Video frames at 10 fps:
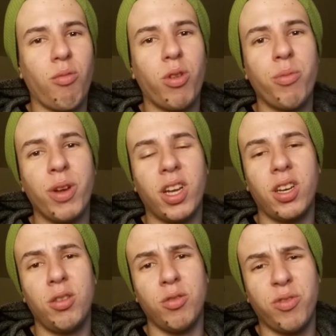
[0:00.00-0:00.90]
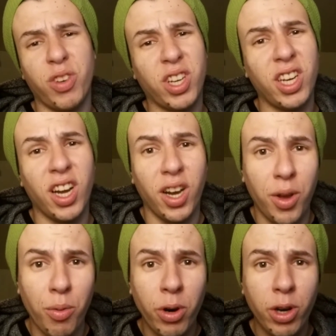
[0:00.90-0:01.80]
What am I gonna use, fucking
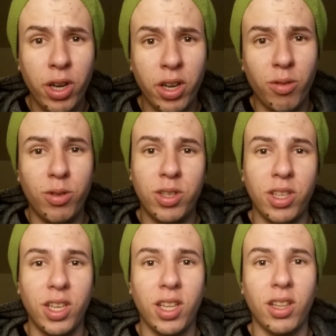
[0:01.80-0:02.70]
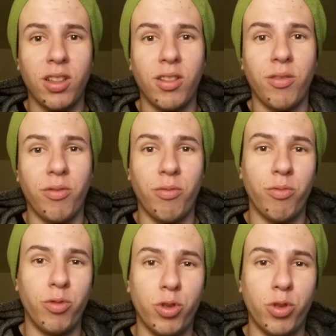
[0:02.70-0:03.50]
iWork in order to get the